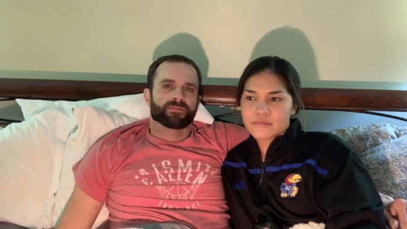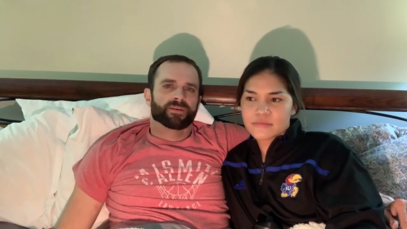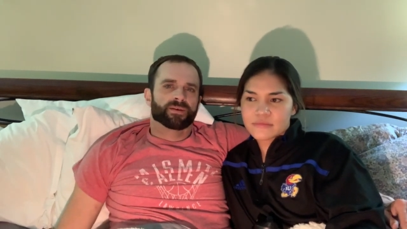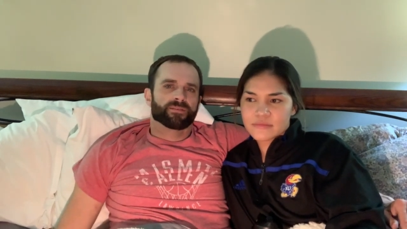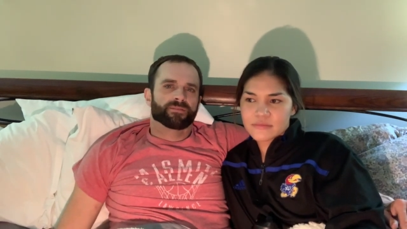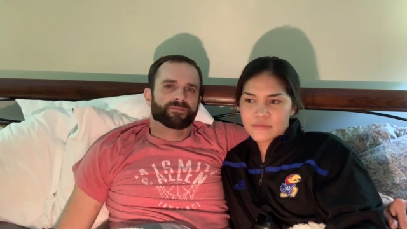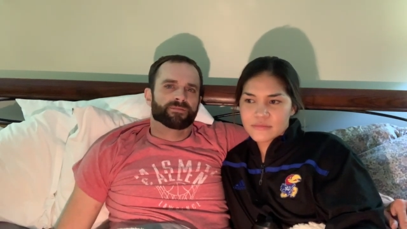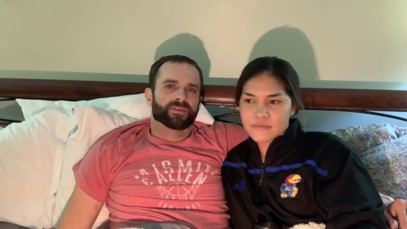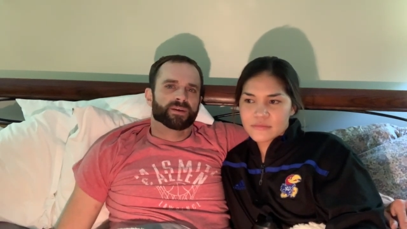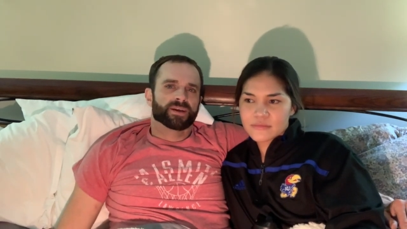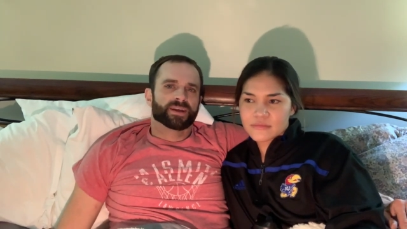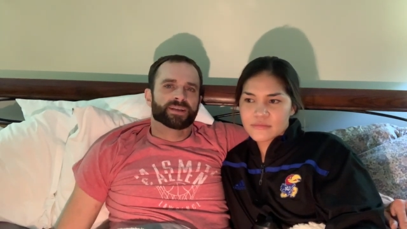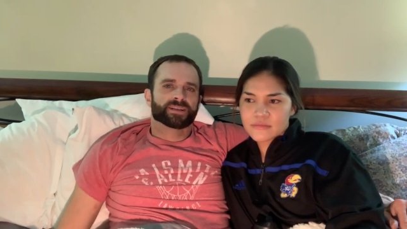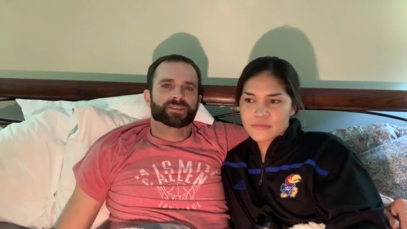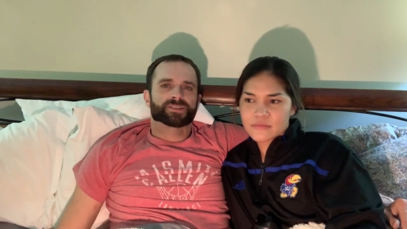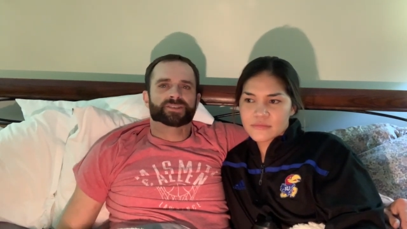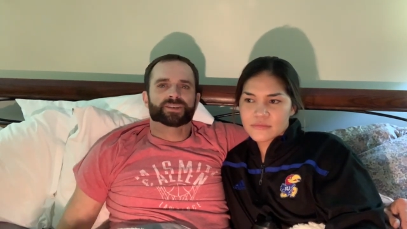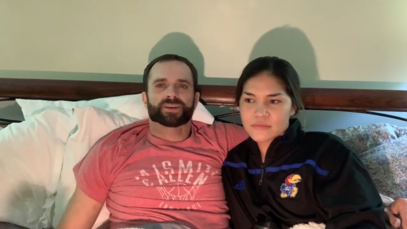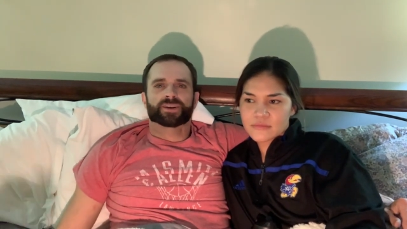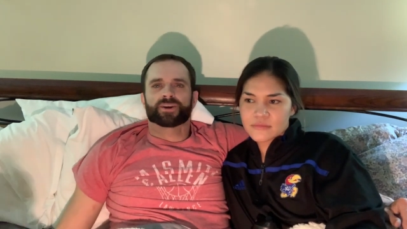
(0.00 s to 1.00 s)
Speaker 1: the, the
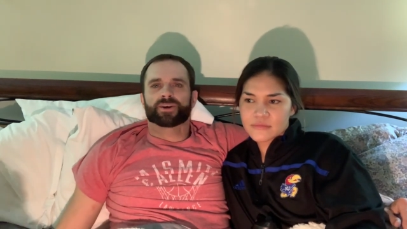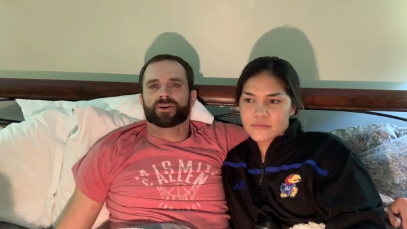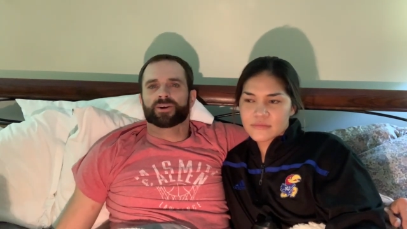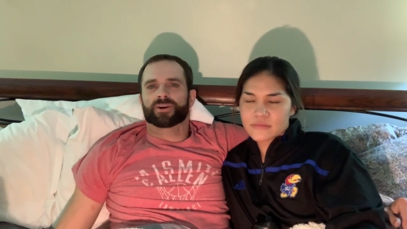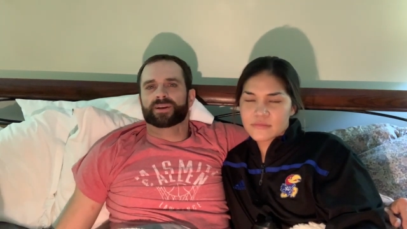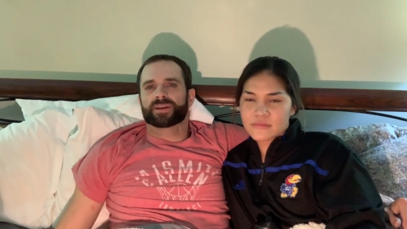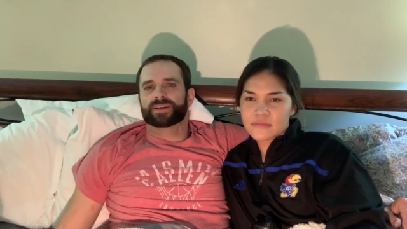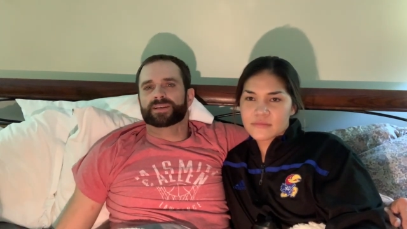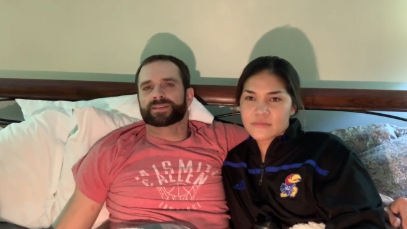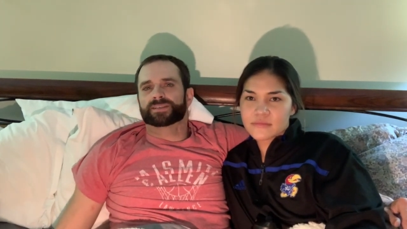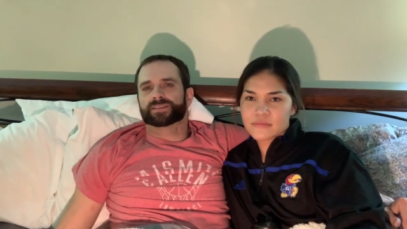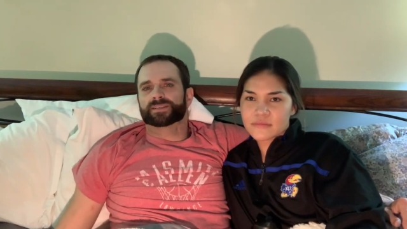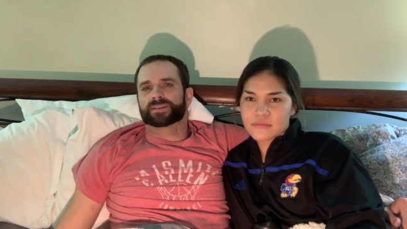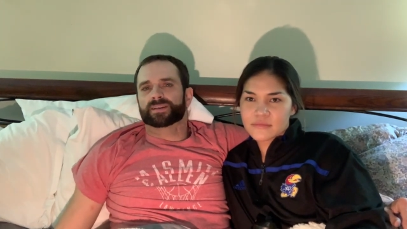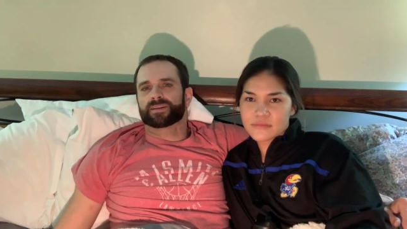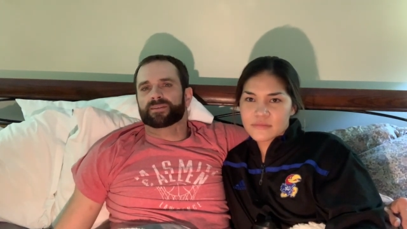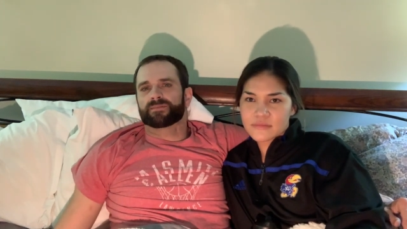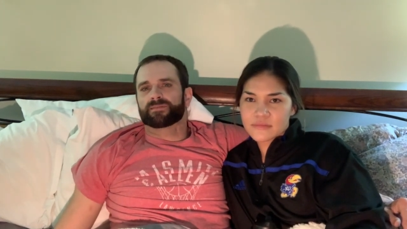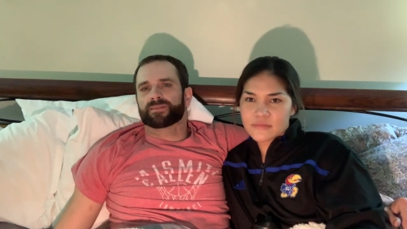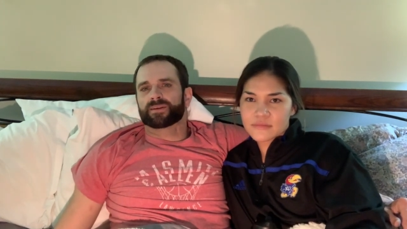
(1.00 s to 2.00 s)
insecurities
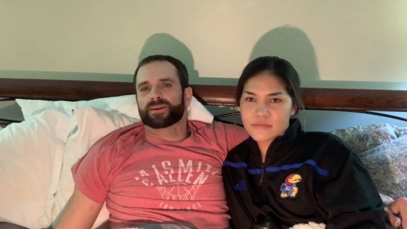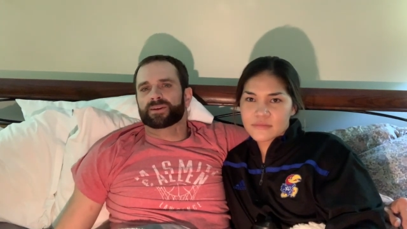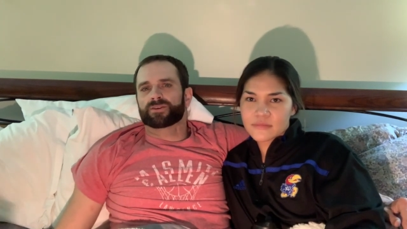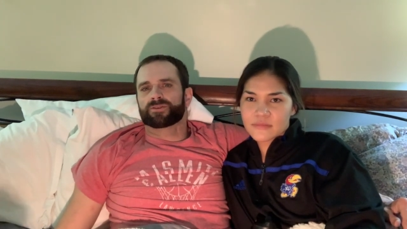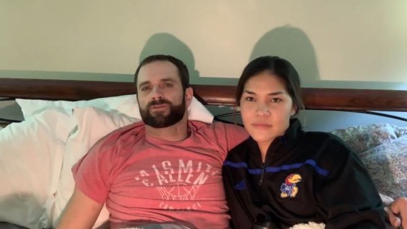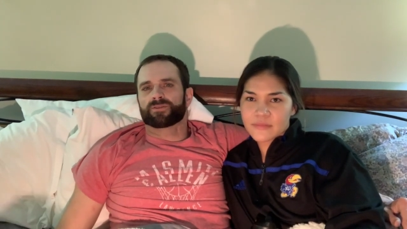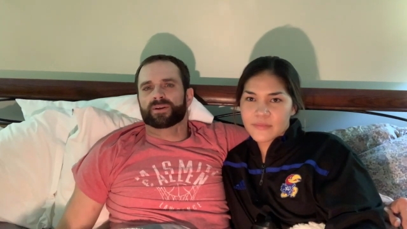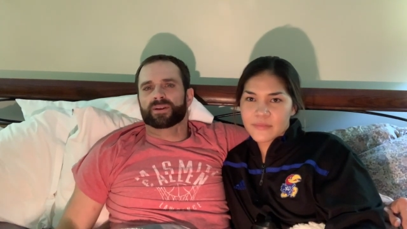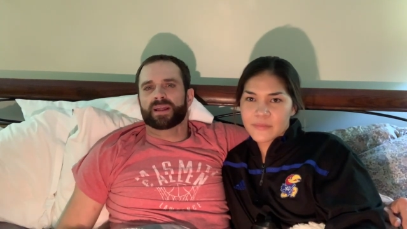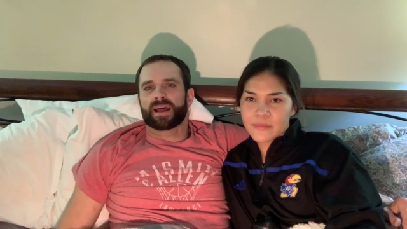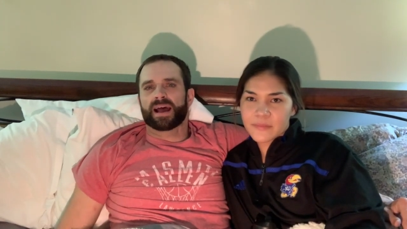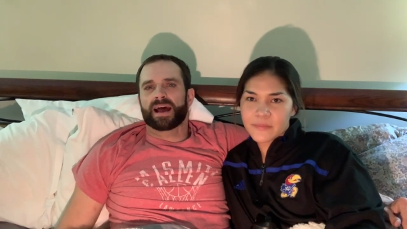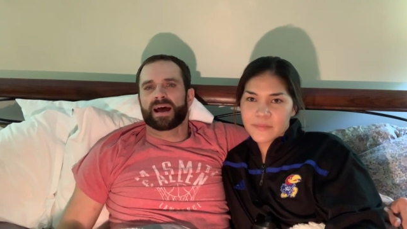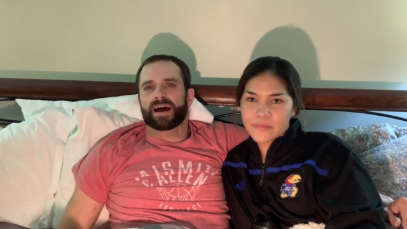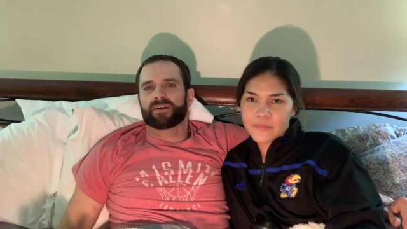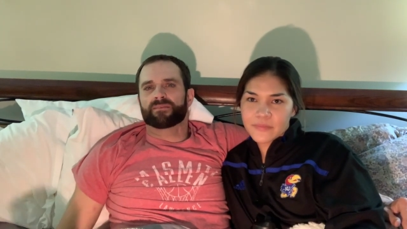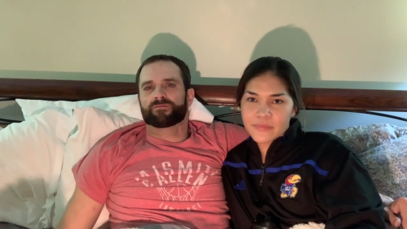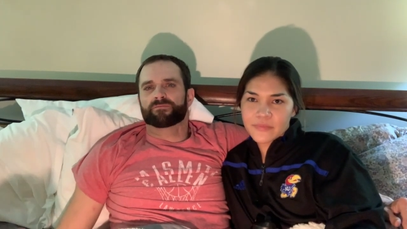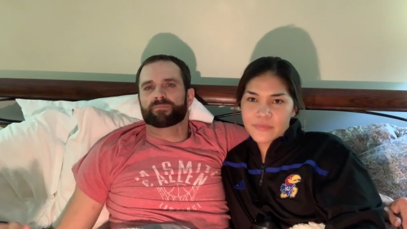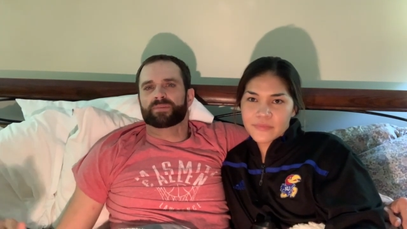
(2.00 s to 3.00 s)
that, that you can
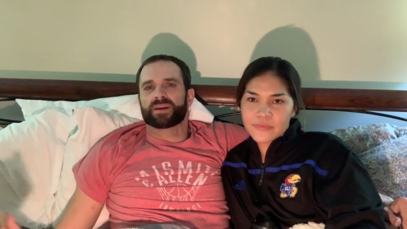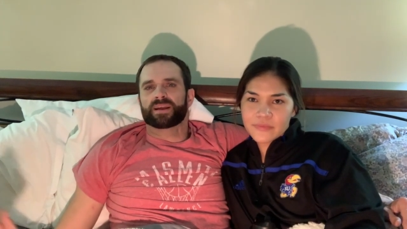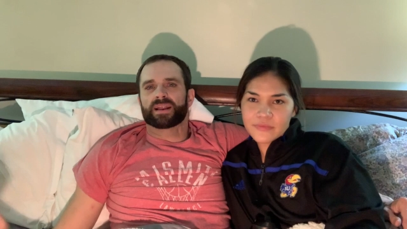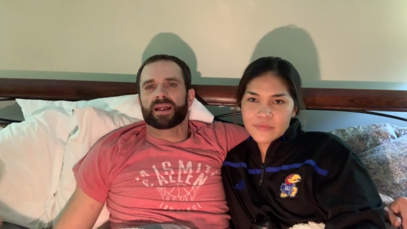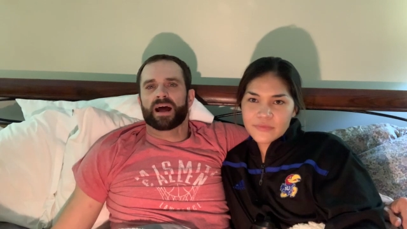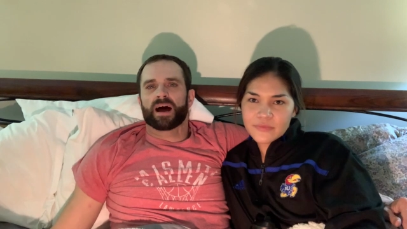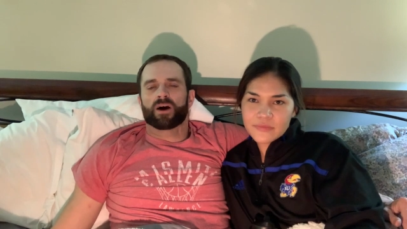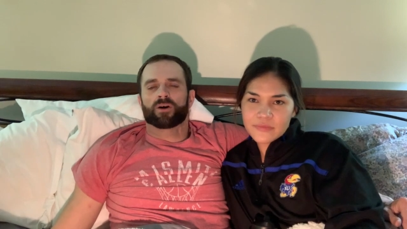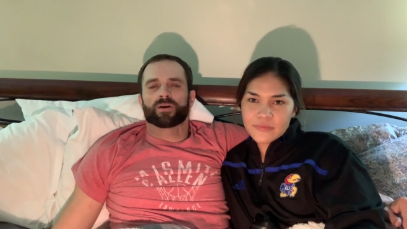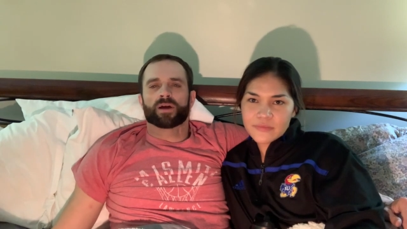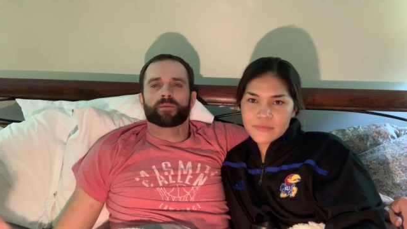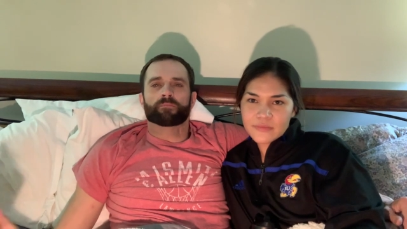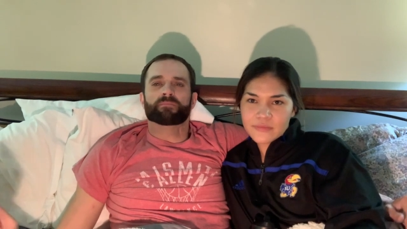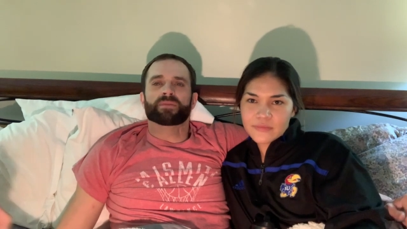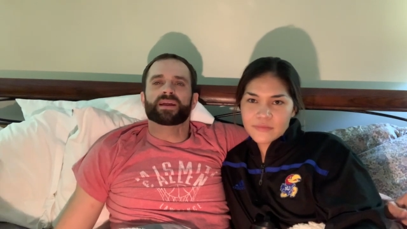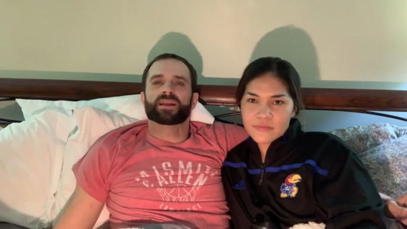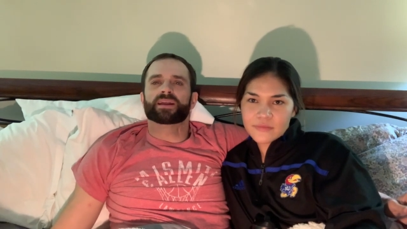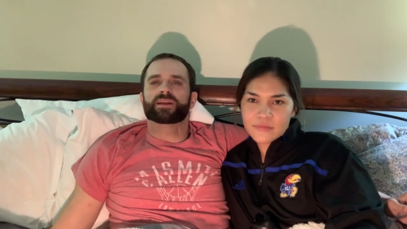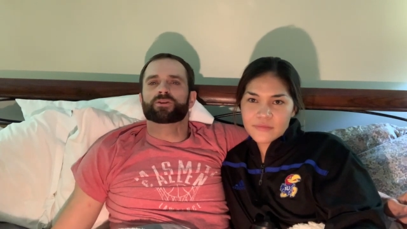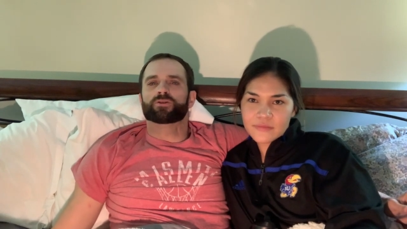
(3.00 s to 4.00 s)
have being out and
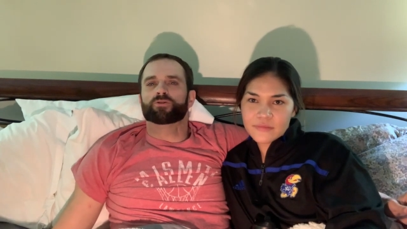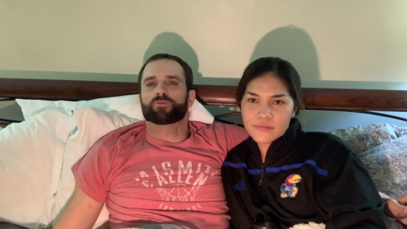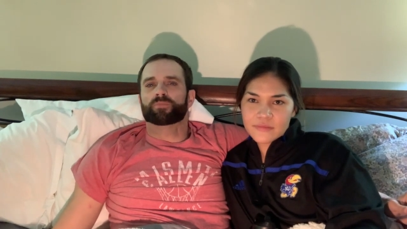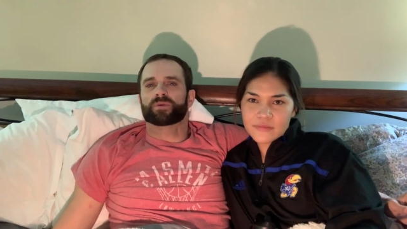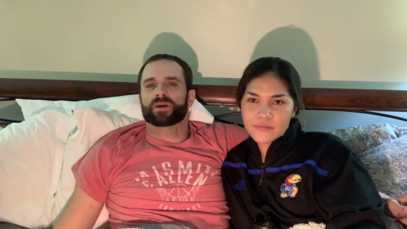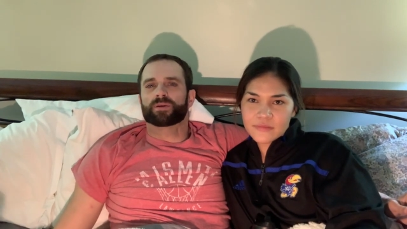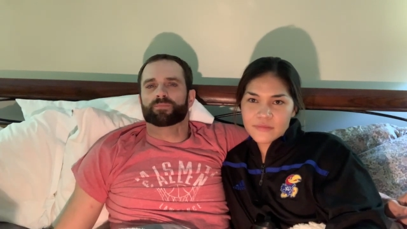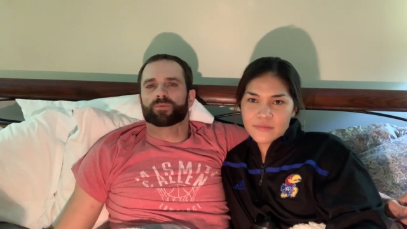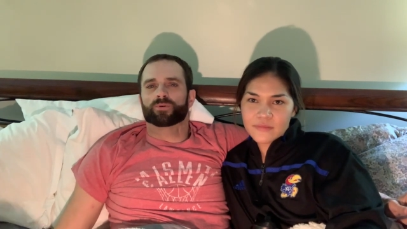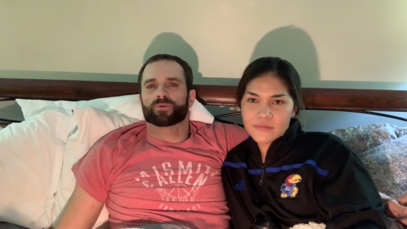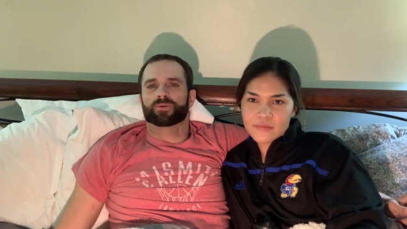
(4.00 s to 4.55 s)
meeting new people.